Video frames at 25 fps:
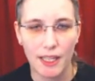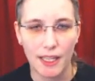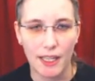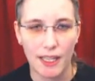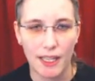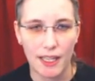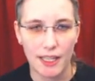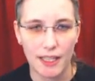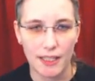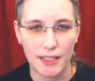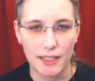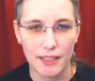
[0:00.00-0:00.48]

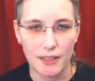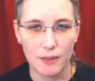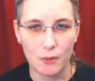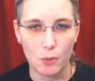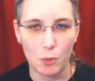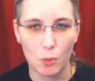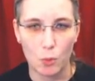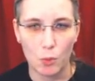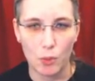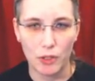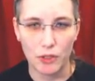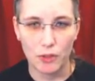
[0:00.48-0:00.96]
and
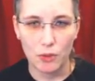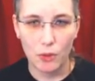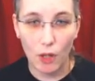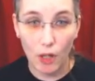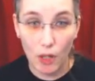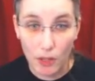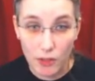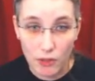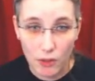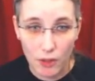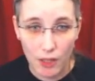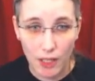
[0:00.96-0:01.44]
what you
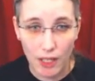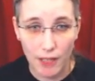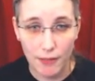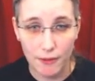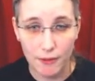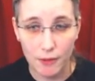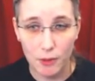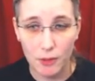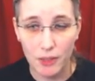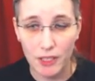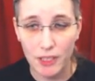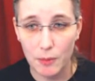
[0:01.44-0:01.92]
also
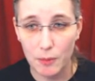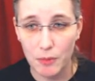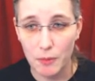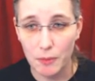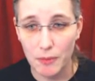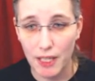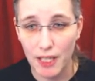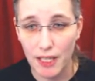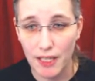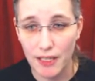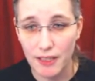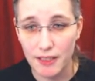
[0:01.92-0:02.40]
have to keep
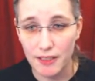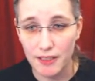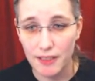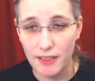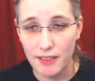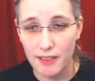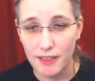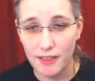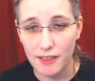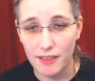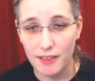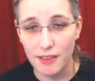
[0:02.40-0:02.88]
in mind
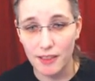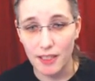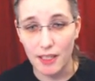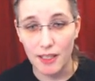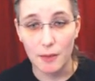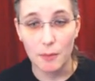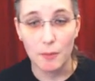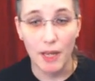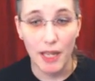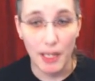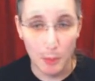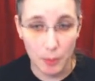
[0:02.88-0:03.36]
is
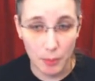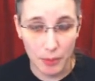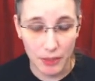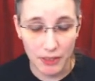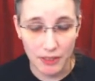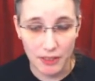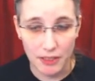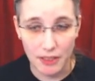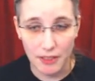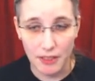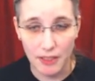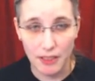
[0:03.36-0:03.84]
in my
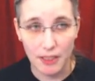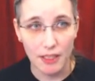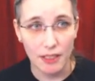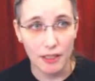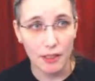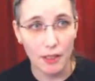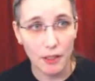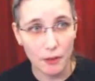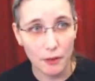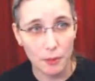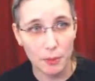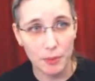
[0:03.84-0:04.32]
opinion
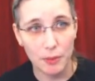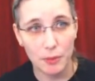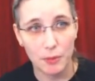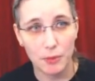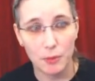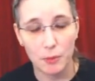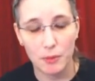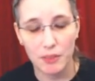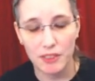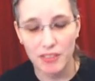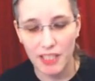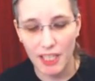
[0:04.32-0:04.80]
a lot of
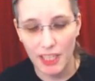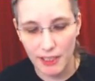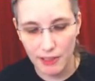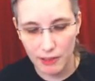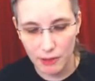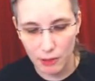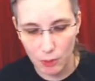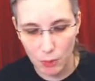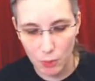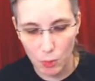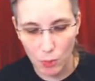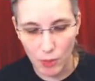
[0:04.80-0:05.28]
people will
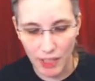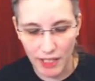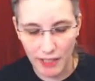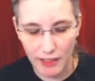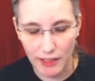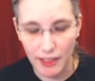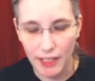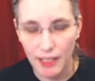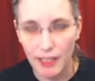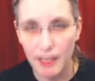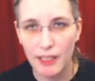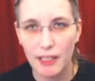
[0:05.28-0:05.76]
tell you
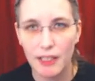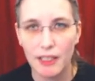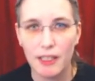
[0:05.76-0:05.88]
well